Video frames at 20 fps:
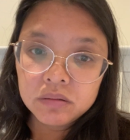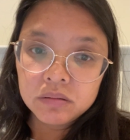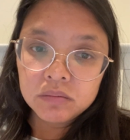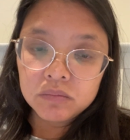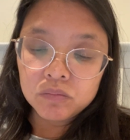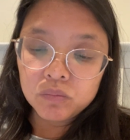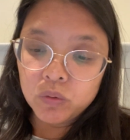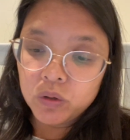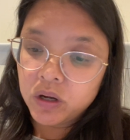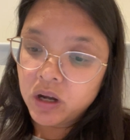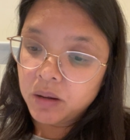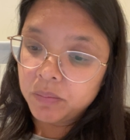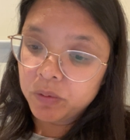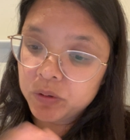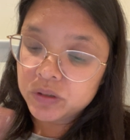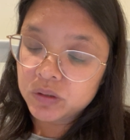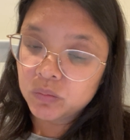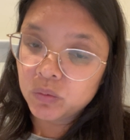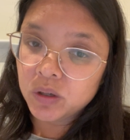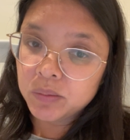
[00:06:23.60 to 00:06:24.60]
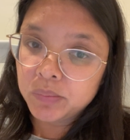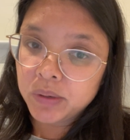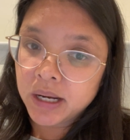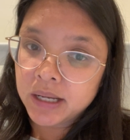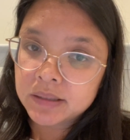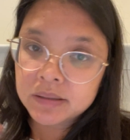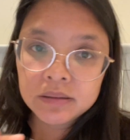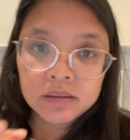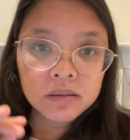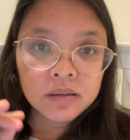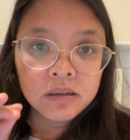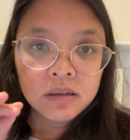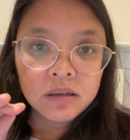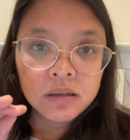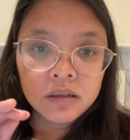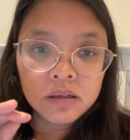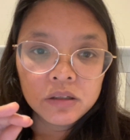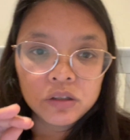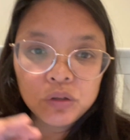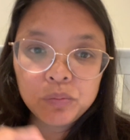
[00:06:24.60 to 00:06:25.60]
WooCommerce and WordPress,
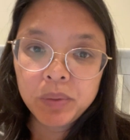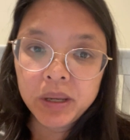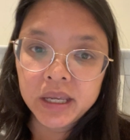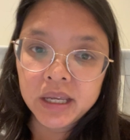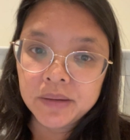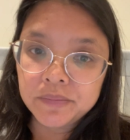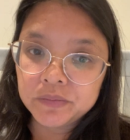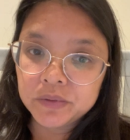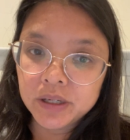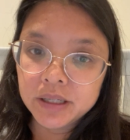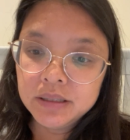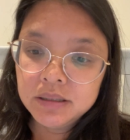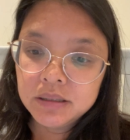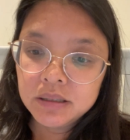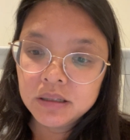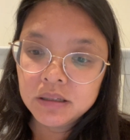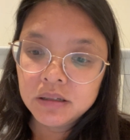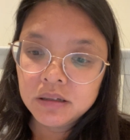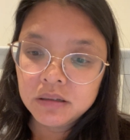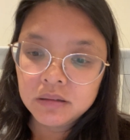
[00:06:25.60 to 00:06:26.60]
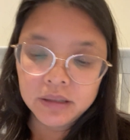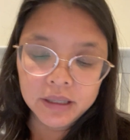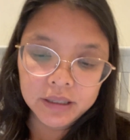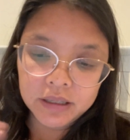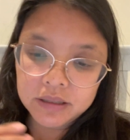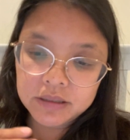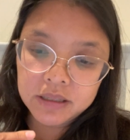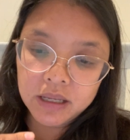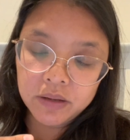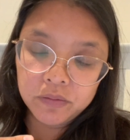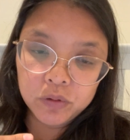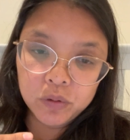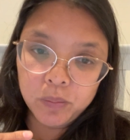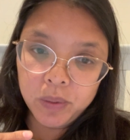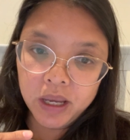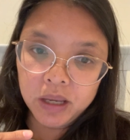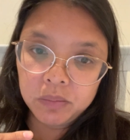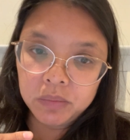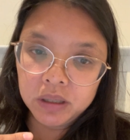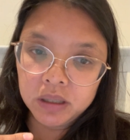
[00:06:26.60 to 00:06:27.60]
you pay up front. Like let's say if you
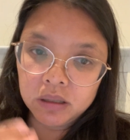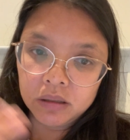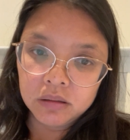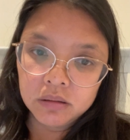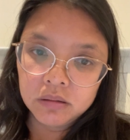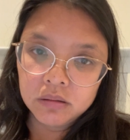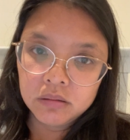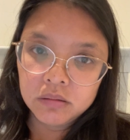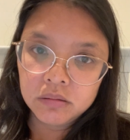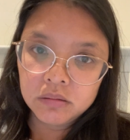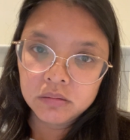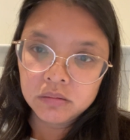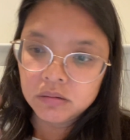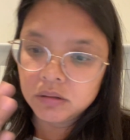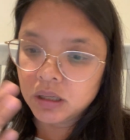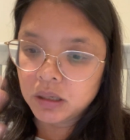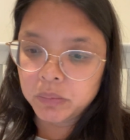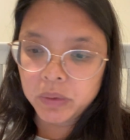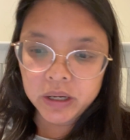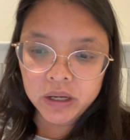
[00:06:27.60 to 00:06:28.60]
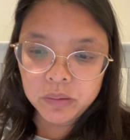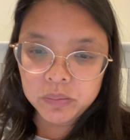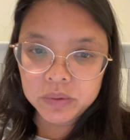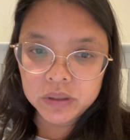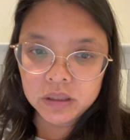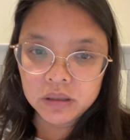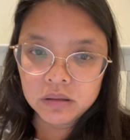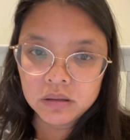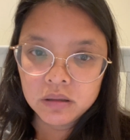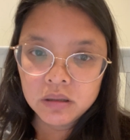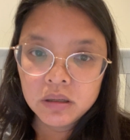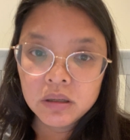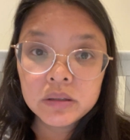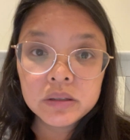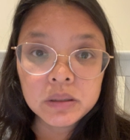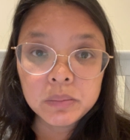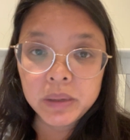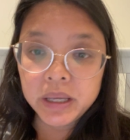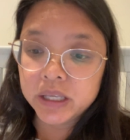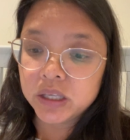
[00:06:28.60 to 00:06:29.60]
pay me and my company
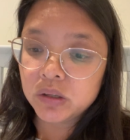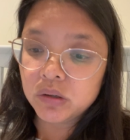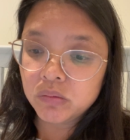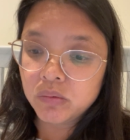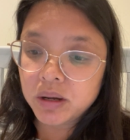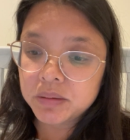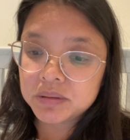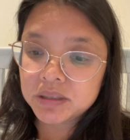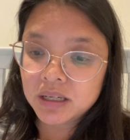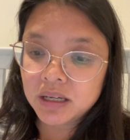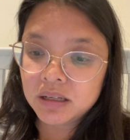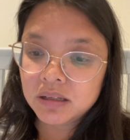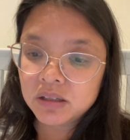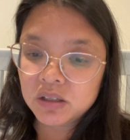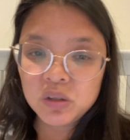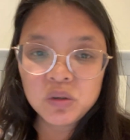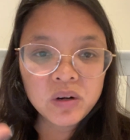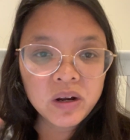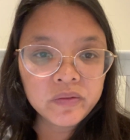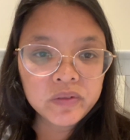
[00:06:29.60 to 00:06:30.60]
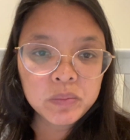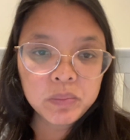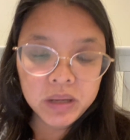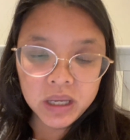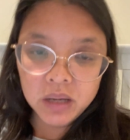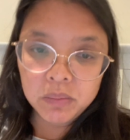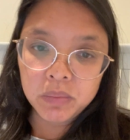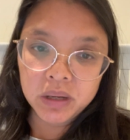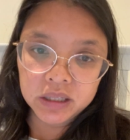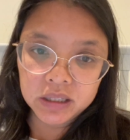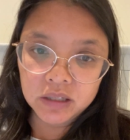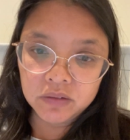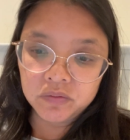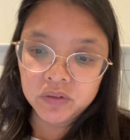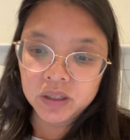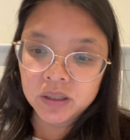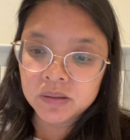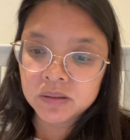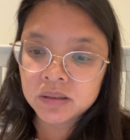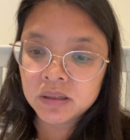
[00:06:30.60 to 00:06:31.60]
to make your website, you don't have to pay monthly
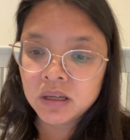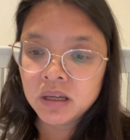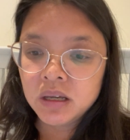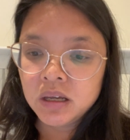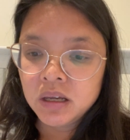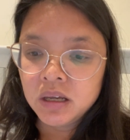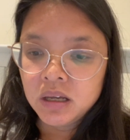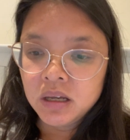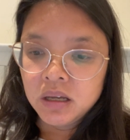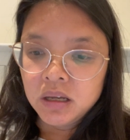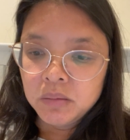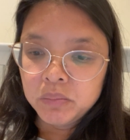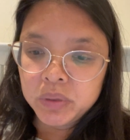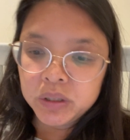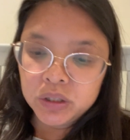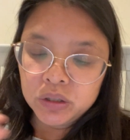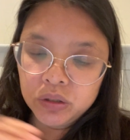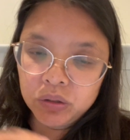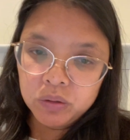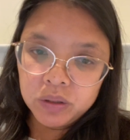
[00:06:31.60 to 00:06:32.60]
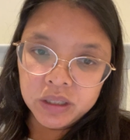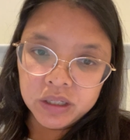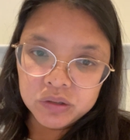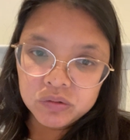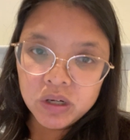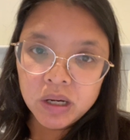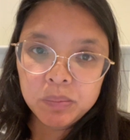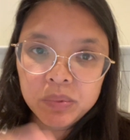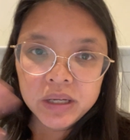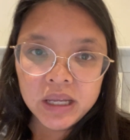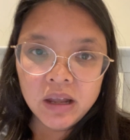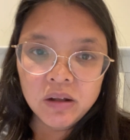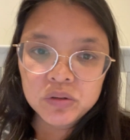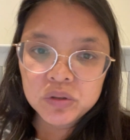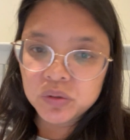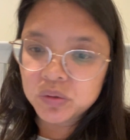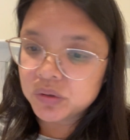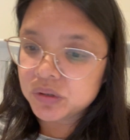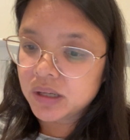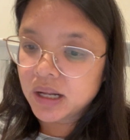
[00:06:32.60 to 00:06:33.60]
fees. But you do need a Stripe account,
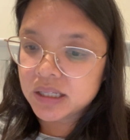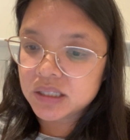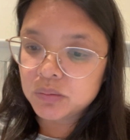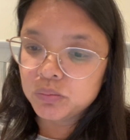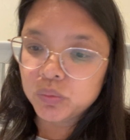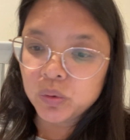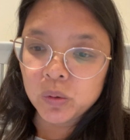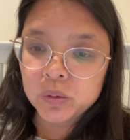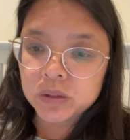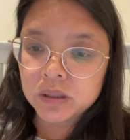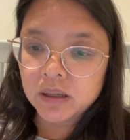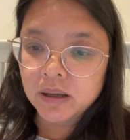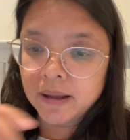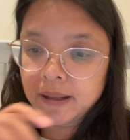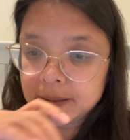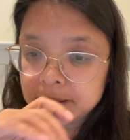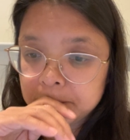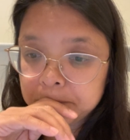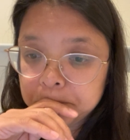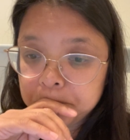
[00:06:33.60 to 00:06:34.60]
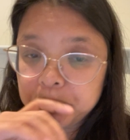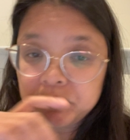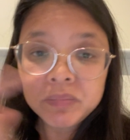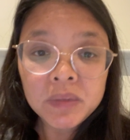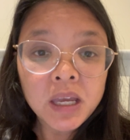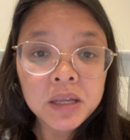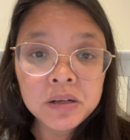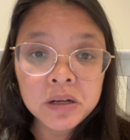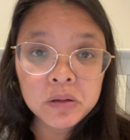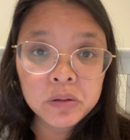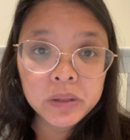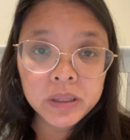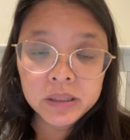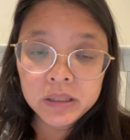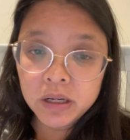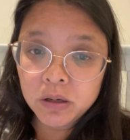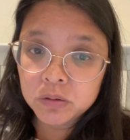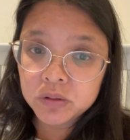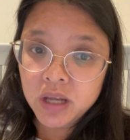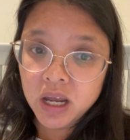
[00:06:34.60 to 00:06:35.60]
so there's lots of pros and cons. Another thing they
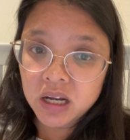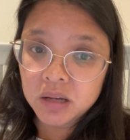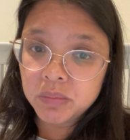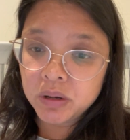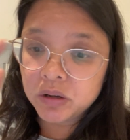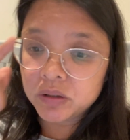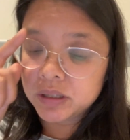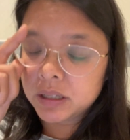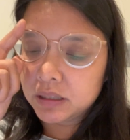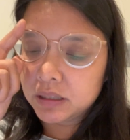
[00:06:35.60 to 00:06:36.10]
don't talk about